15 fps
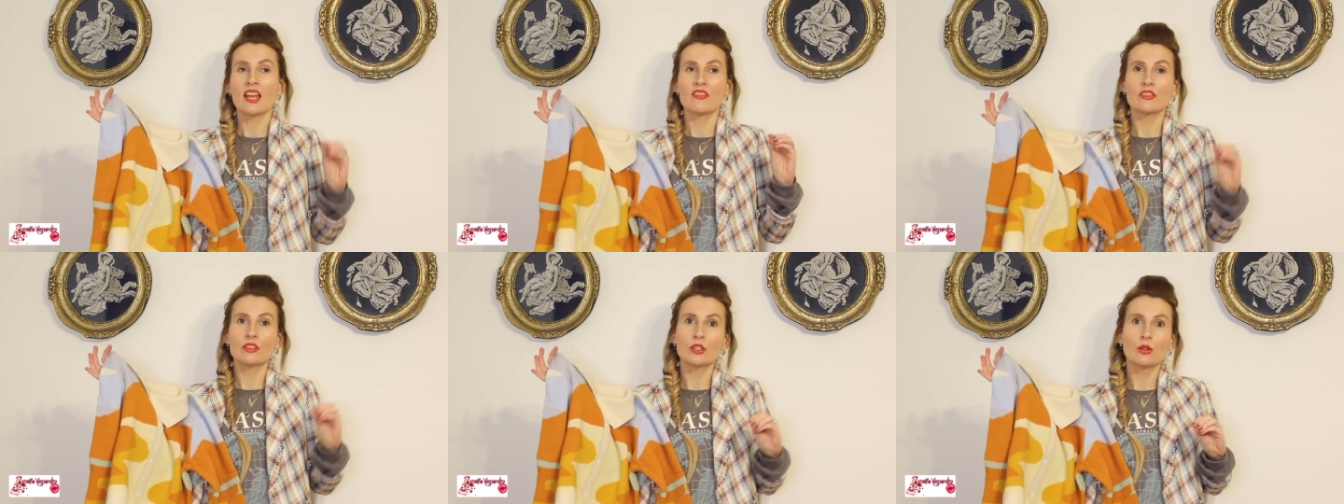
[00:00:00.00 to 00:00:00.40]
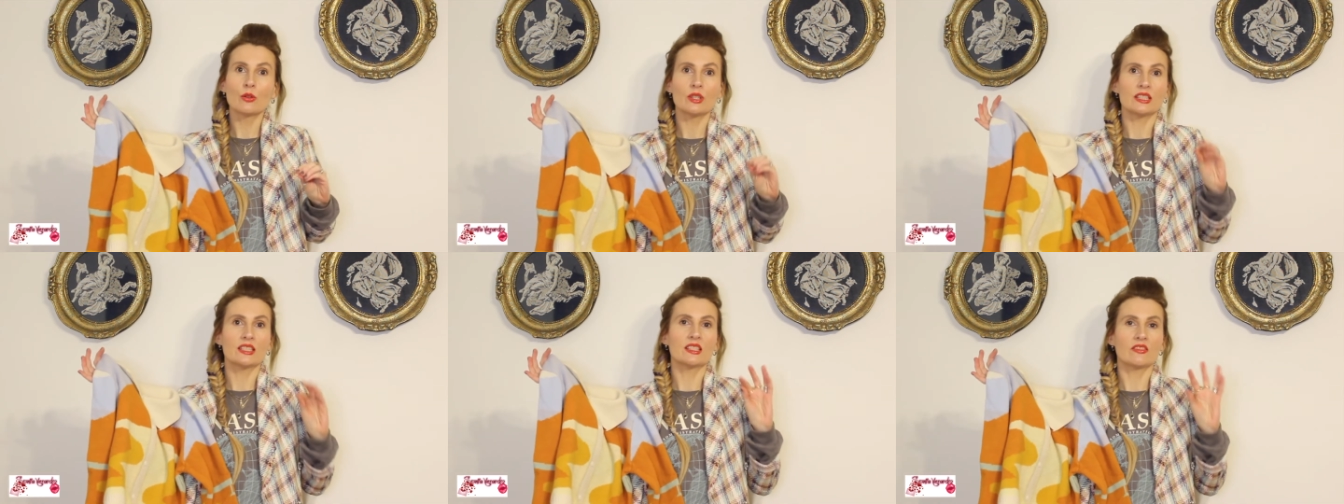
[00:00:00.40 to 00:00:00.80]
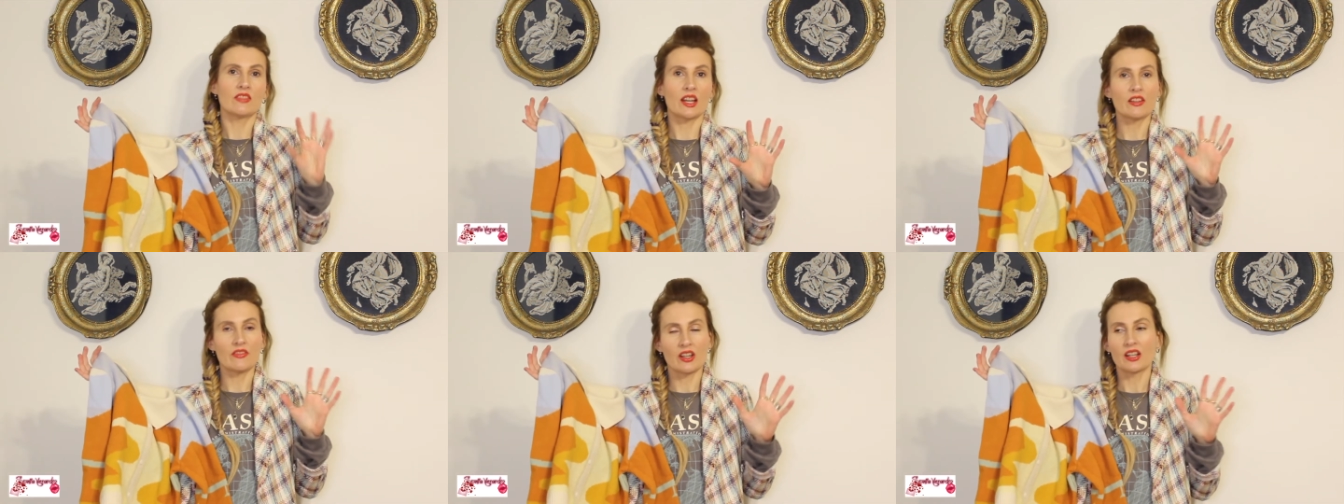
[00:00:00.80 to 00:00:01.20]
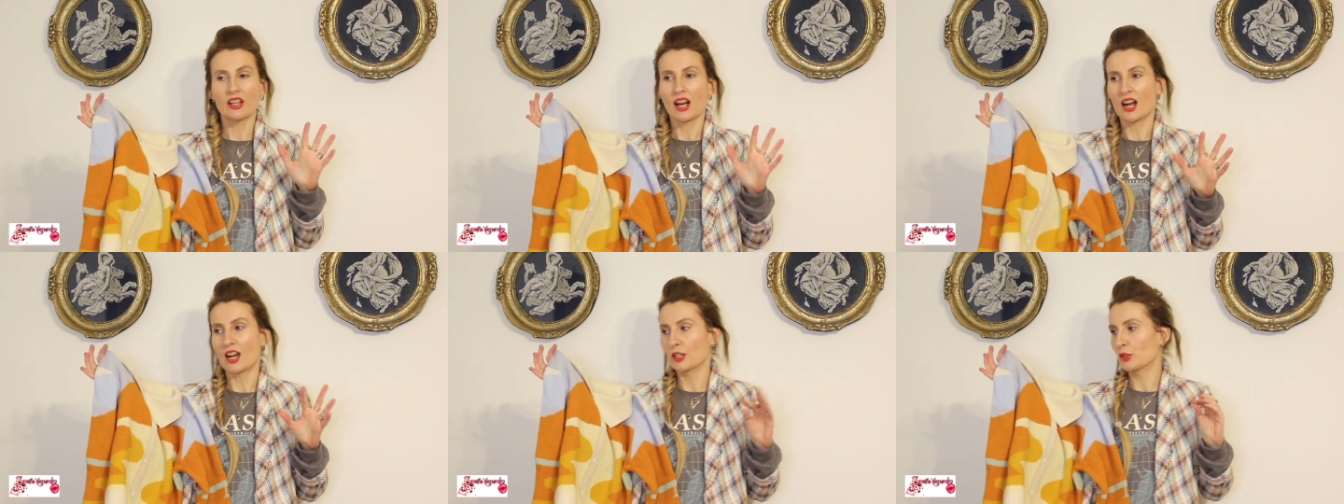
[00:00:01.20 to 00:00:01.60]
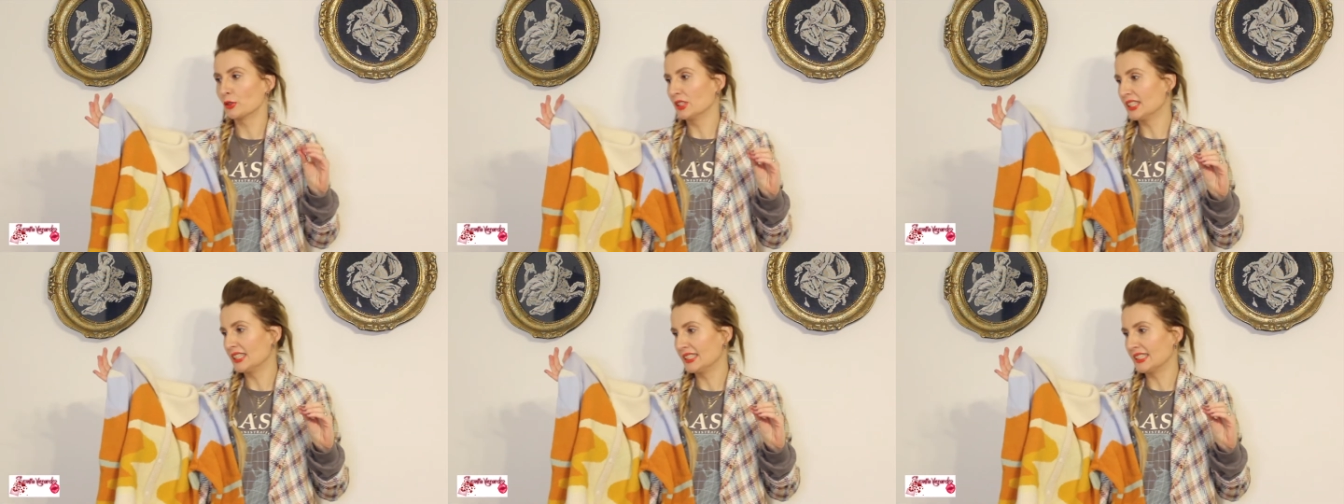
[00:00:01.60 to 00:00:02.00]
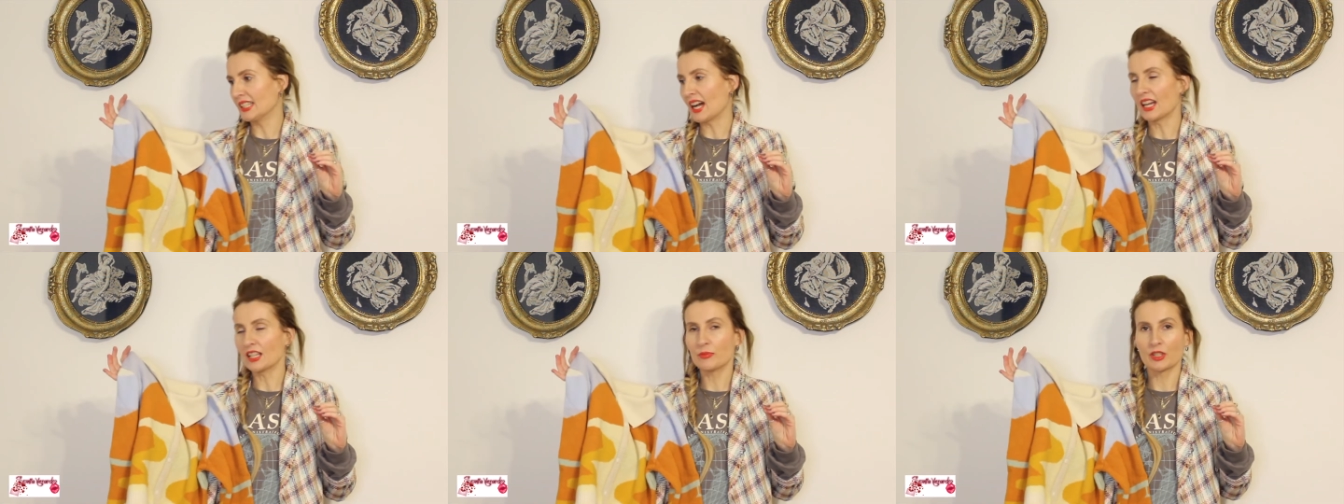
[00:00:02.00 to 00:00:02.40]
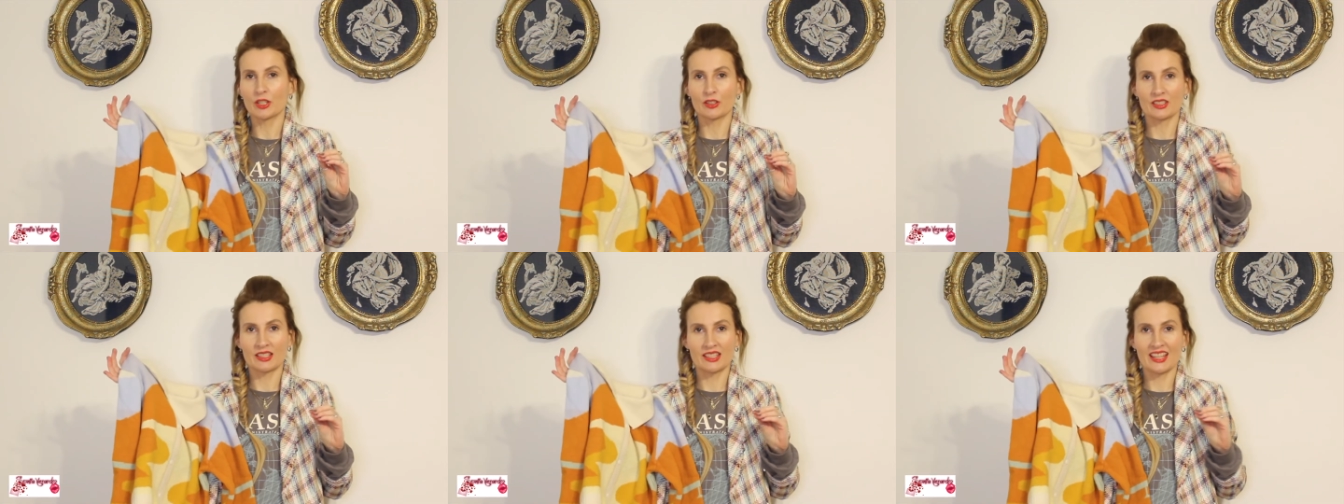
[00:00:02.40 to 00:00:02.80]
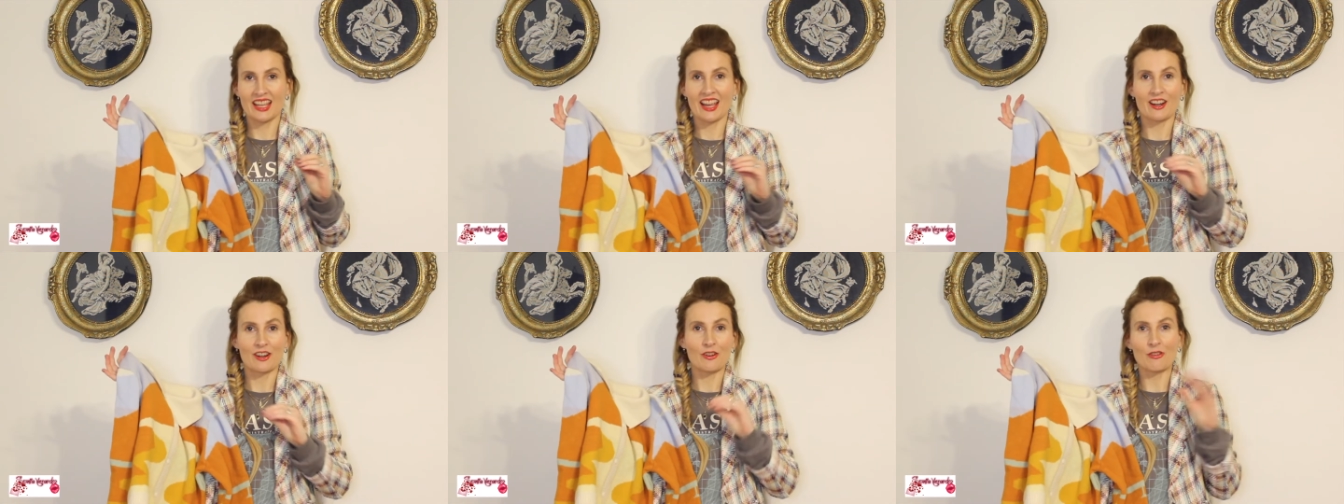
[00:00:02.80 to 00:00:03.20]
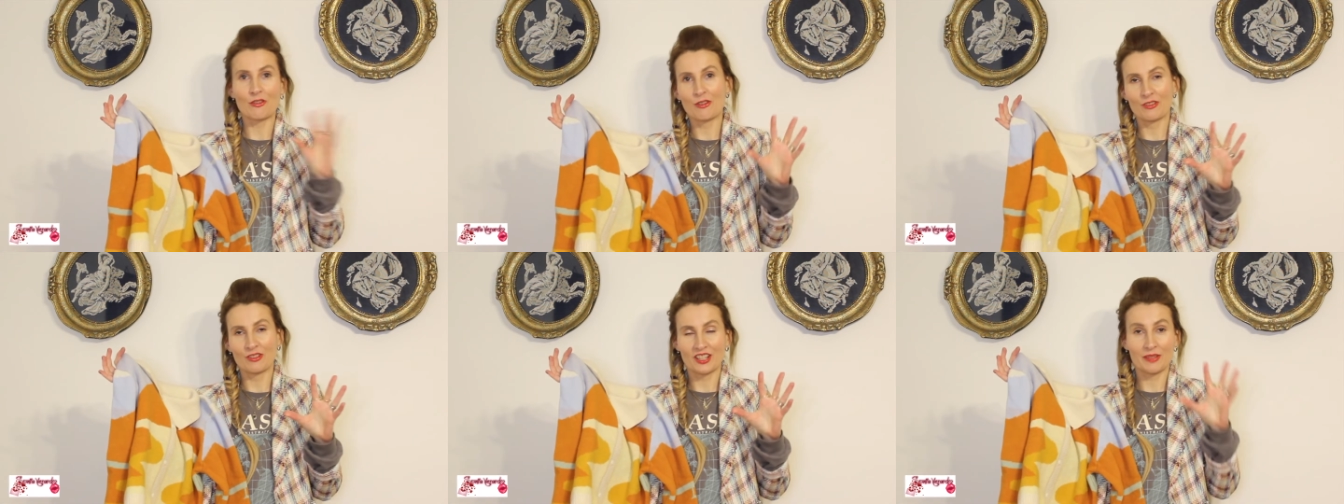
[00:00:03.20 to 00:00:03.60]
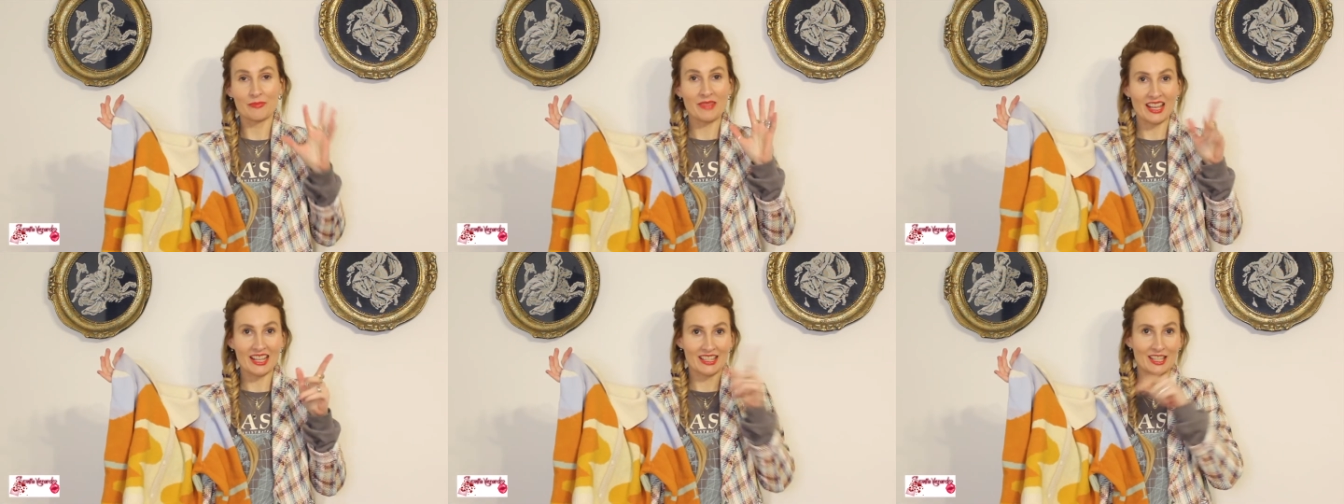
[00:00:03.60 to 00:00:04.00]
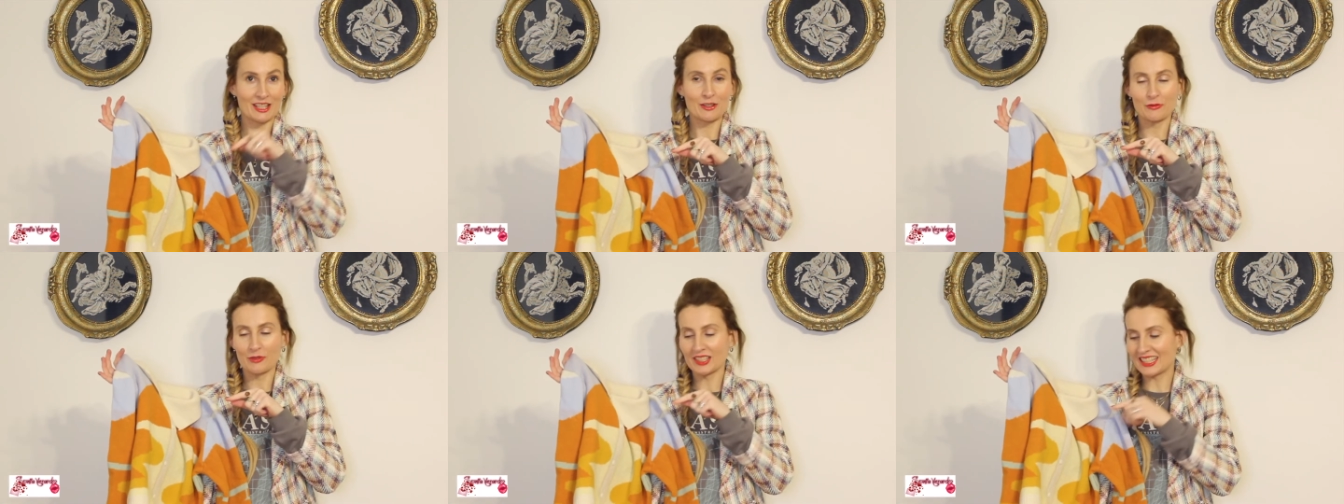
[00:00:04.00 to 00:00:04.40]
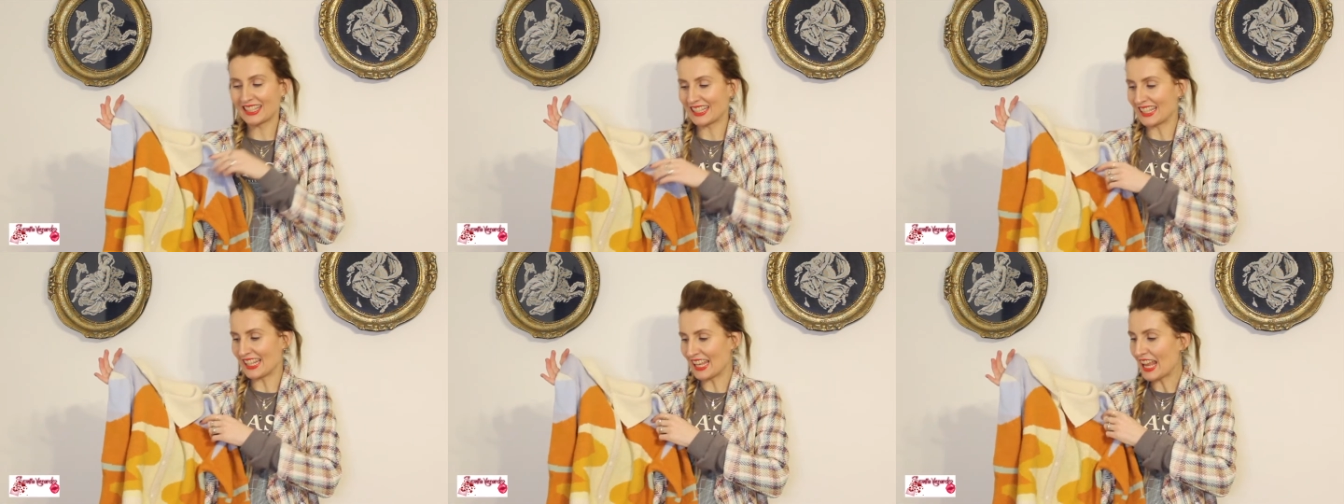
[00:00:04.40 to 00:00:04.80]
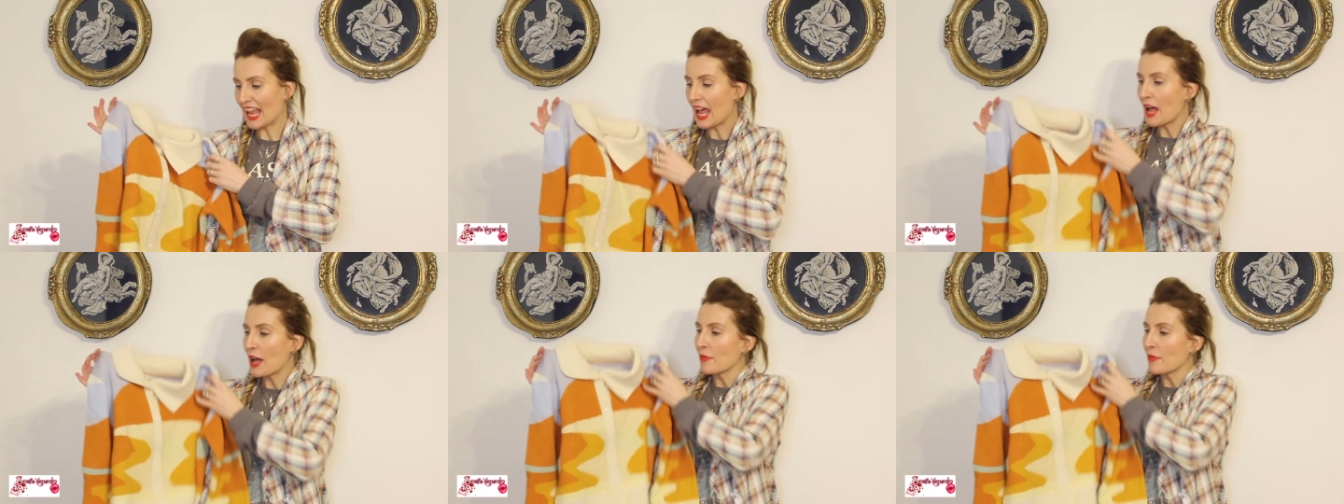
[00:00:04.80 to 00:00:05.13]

even though it's very hard to decide because they are all amazing, you will see.